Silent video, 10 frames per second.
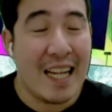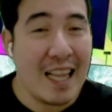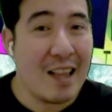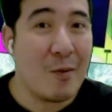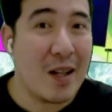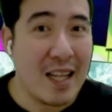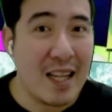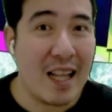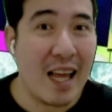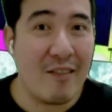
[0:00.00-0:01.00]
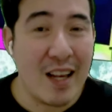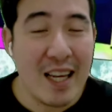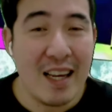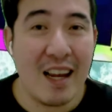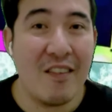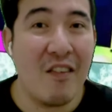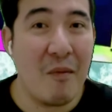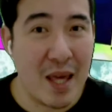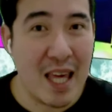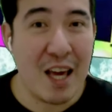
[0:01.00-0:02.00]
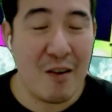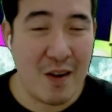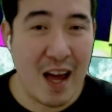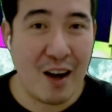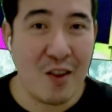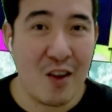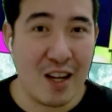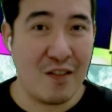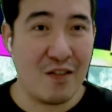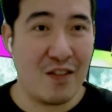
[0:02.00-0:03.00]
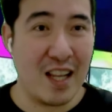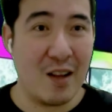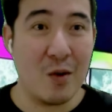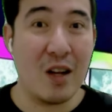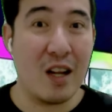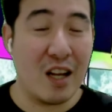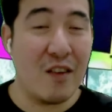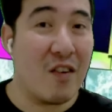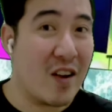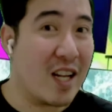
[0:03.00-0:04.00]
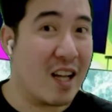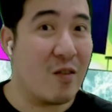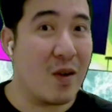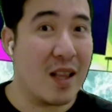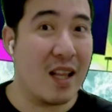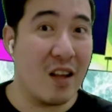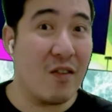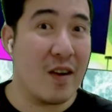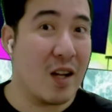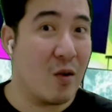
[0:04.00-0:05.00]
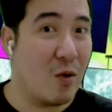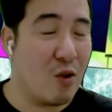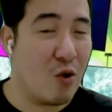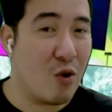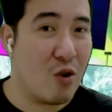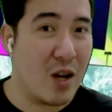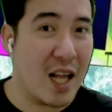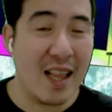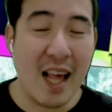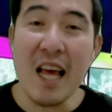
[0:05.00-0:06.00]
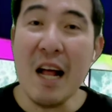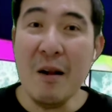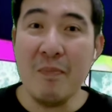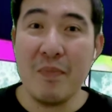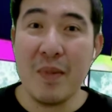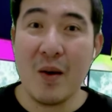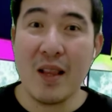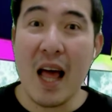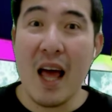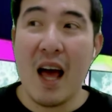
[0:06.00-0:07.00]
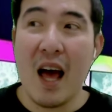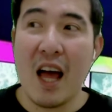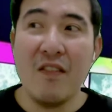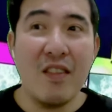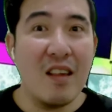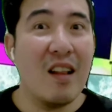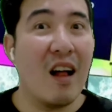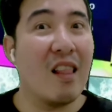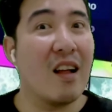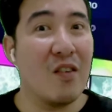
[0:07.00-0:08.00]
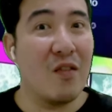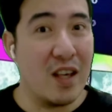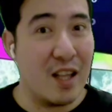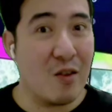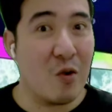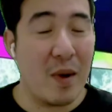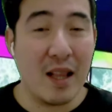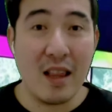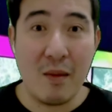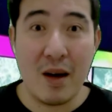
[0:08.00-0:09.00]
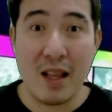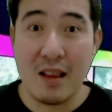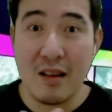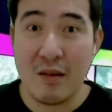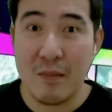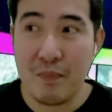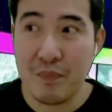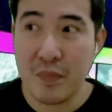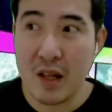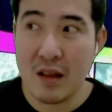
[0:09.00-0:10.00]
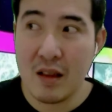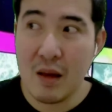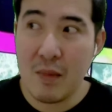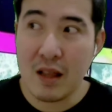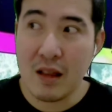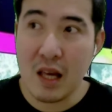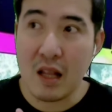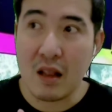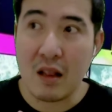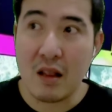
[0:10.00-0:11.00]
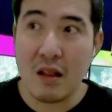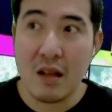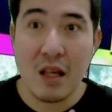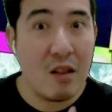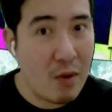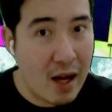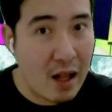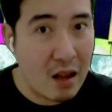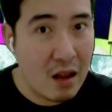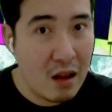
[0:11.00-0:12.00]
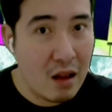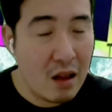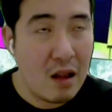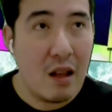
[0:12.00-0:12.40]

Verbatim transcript: this is one thing that i really love uh, making a reaction video to the different countries and different culture should i say because i've seen a lot of instruments same as same as in israel